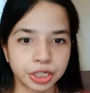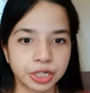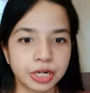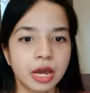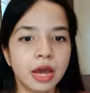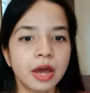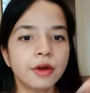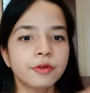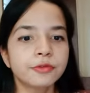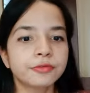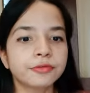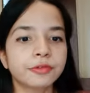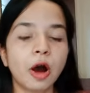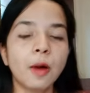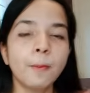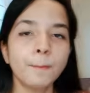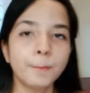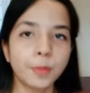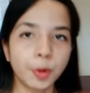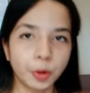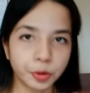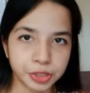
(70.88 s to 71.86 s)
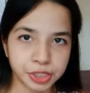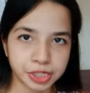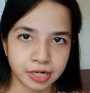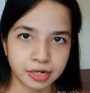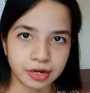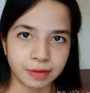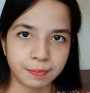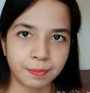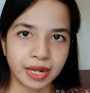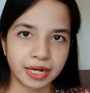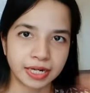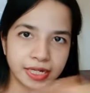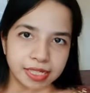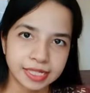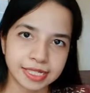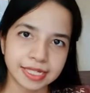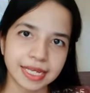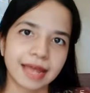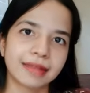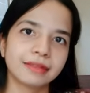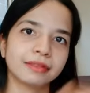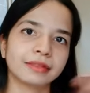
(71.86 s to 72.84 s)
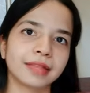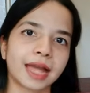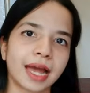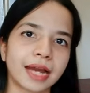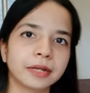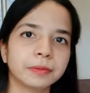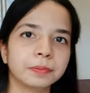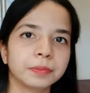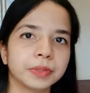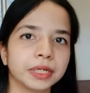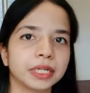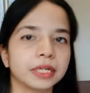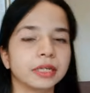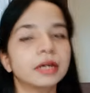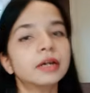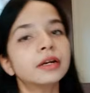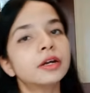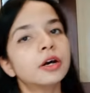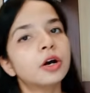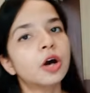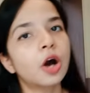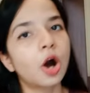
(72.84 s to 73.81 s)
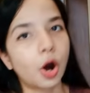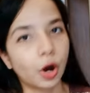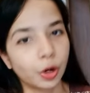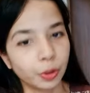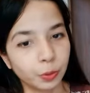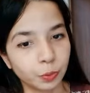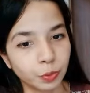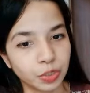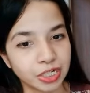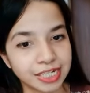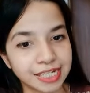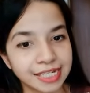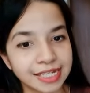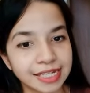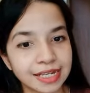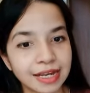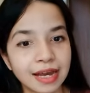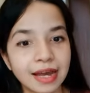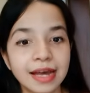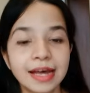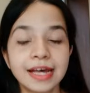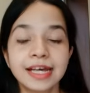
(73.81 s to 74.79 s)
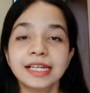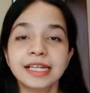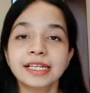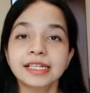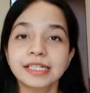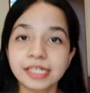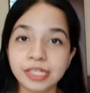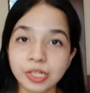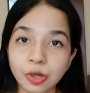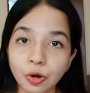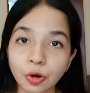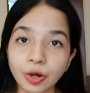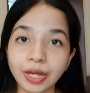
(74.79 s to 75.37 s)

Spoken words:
from post-independence and that period onwards. So